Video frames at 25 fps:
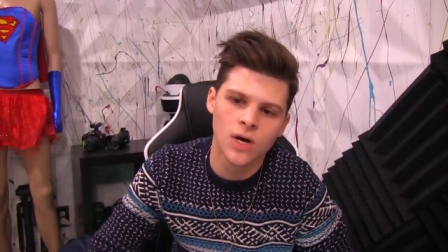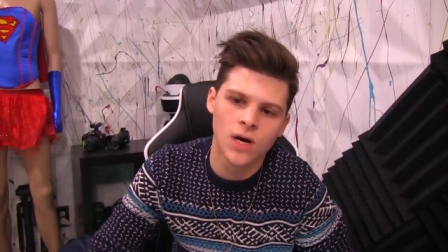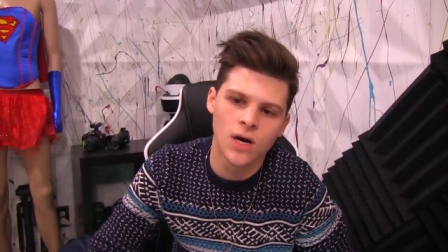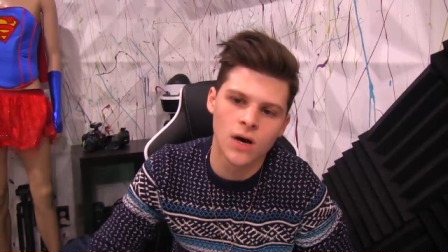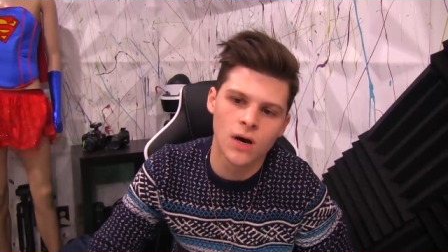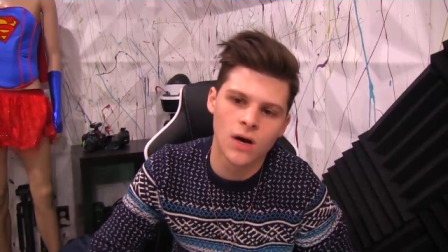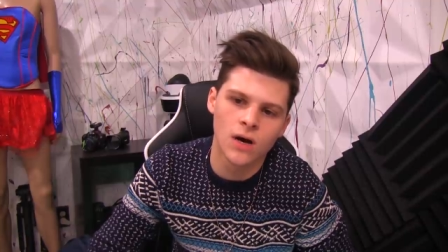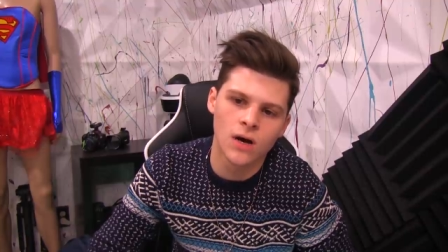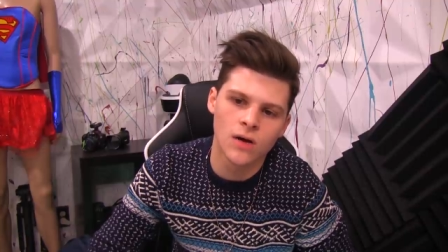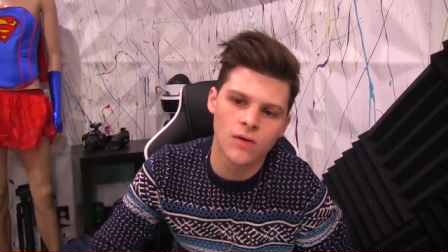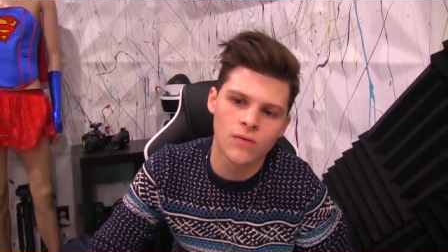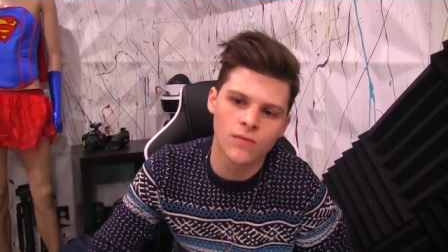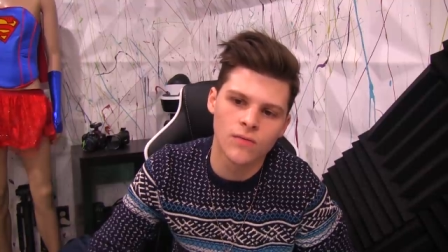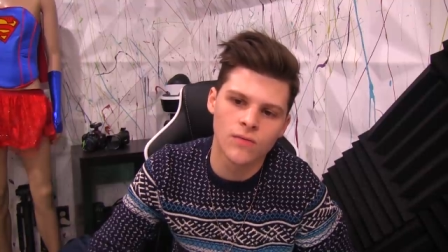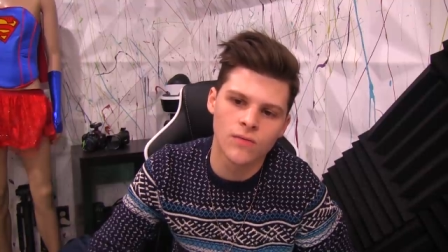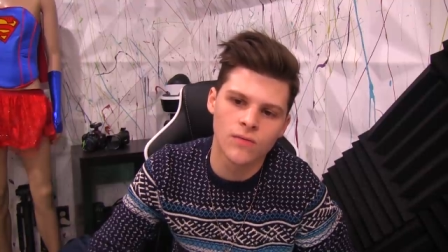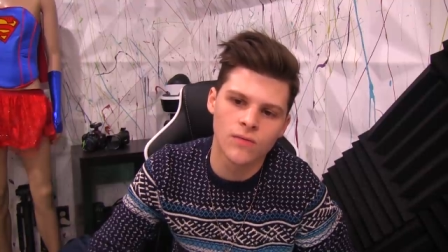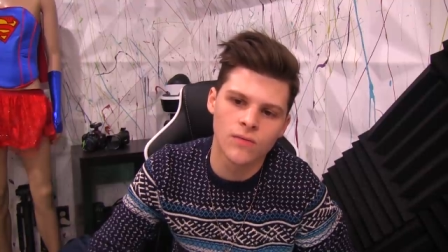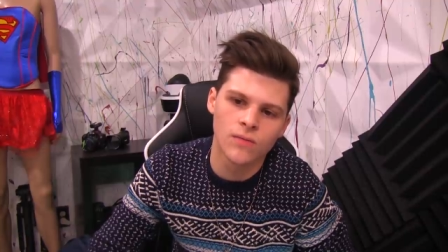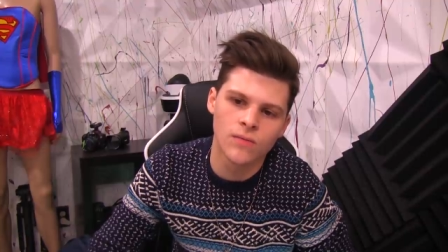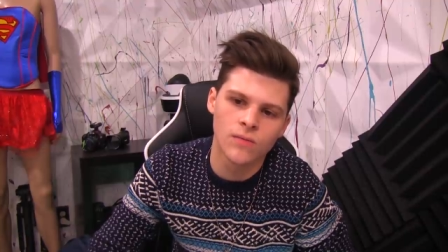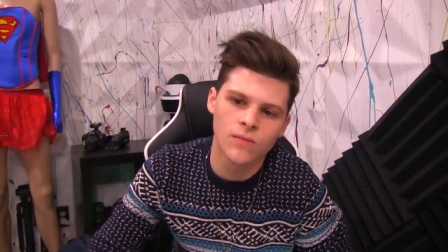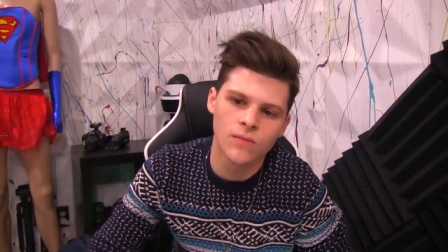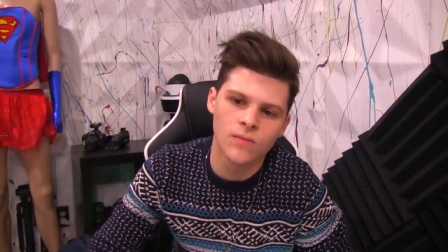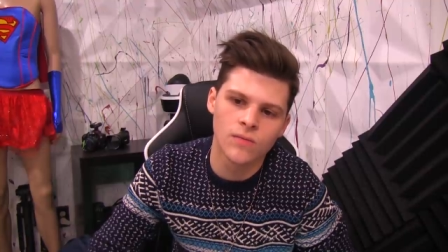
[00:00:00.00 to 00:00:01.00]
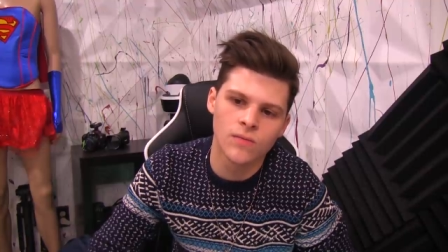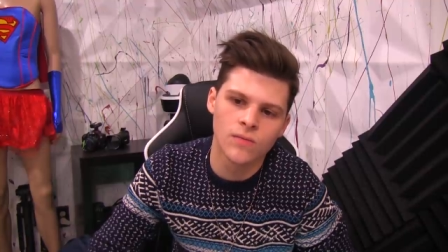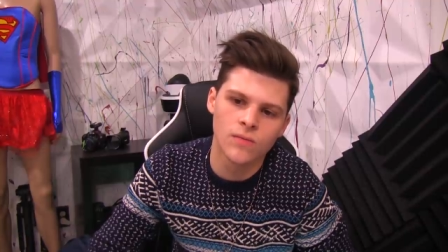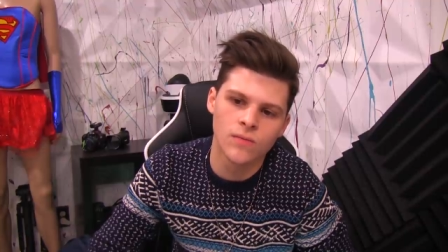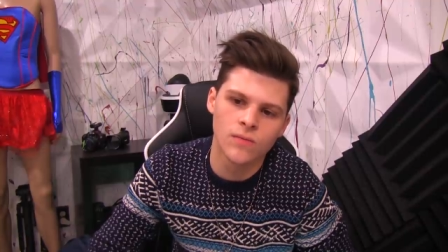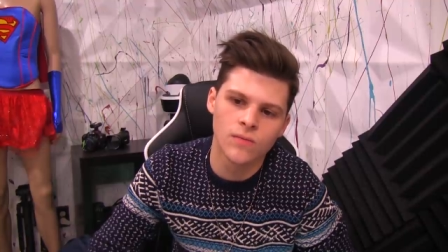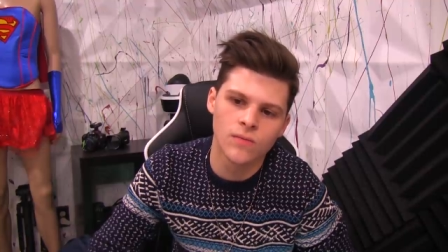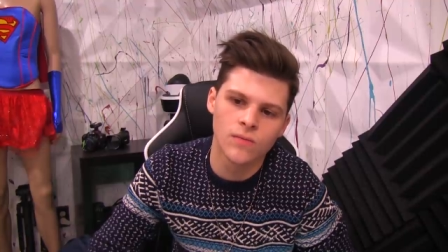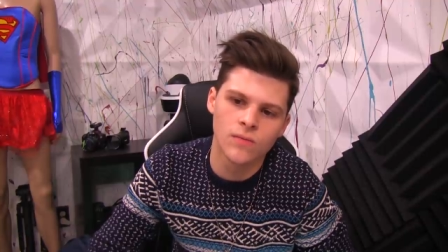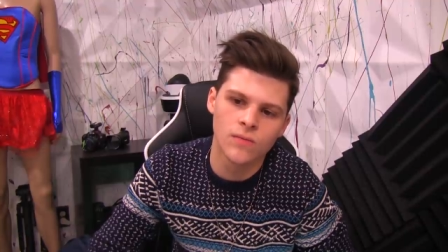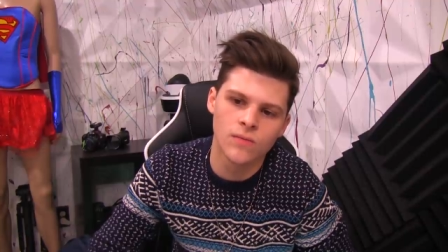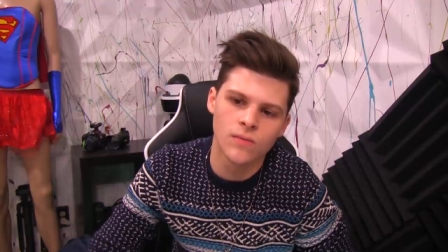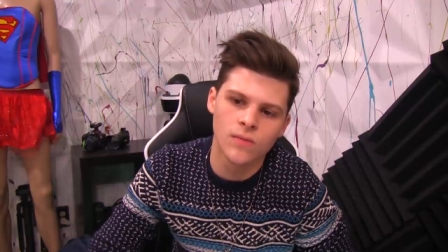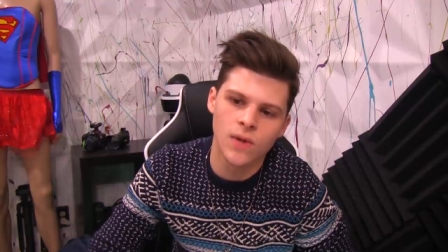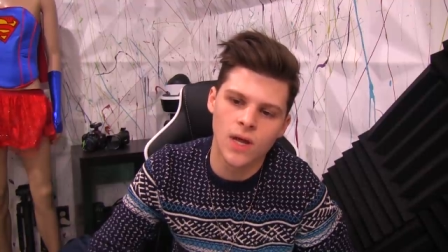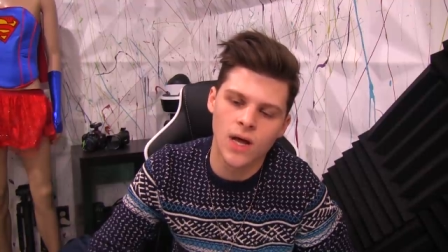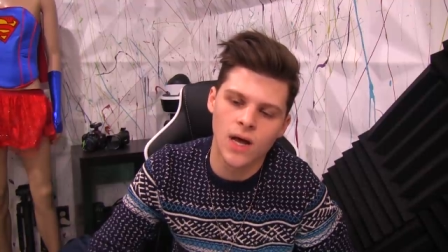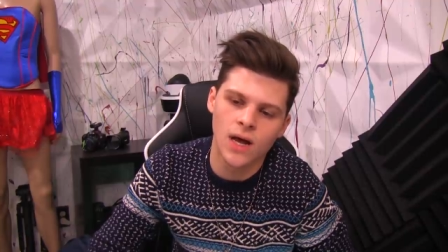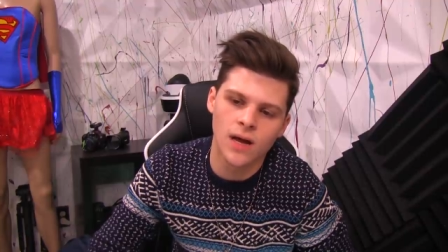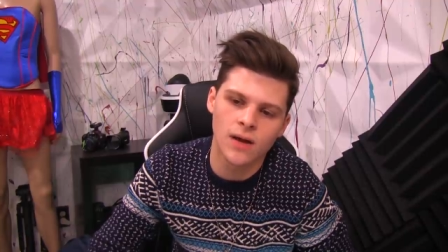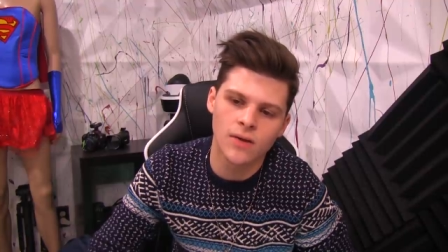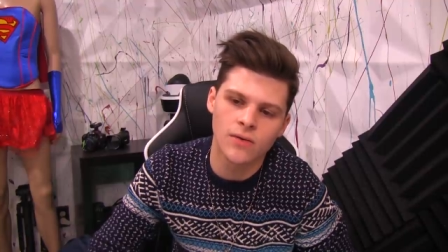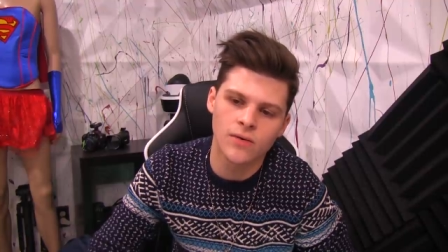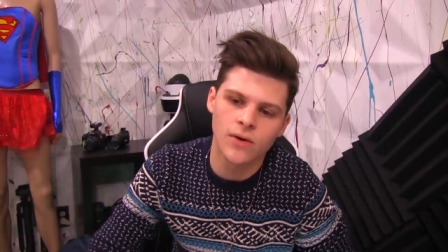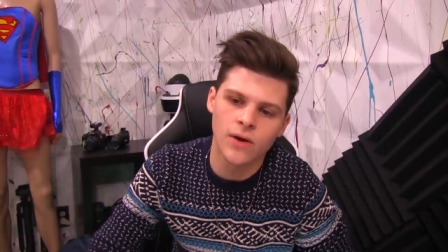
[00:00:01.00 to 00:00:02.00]
uh,
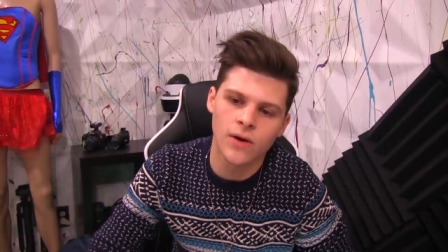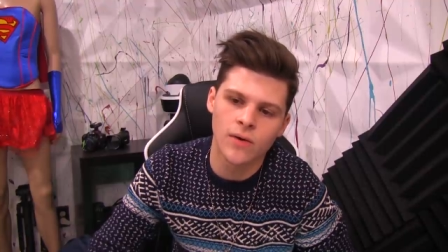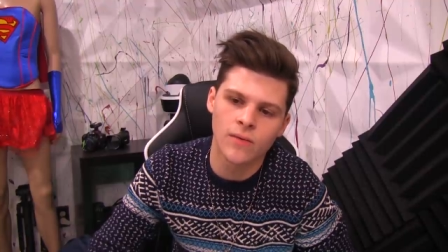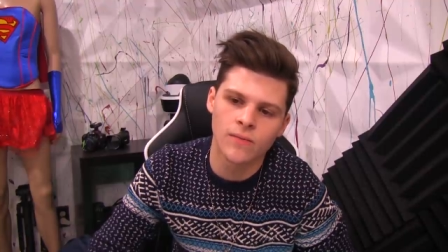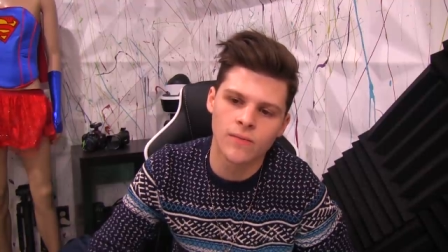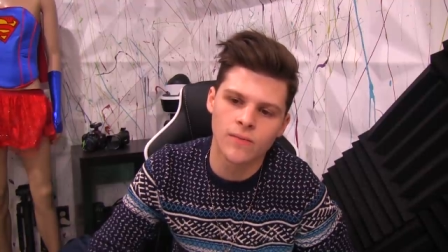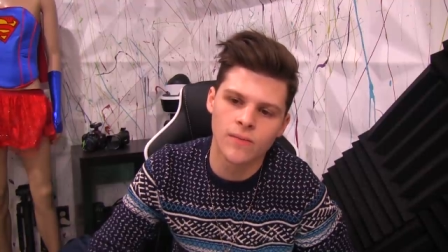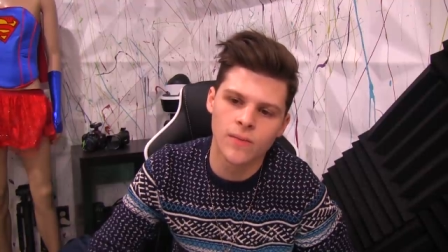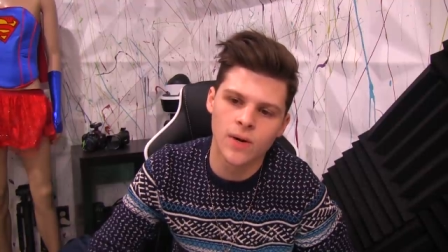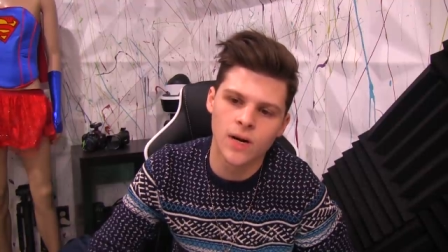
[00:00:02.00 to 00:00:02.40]
I don't know.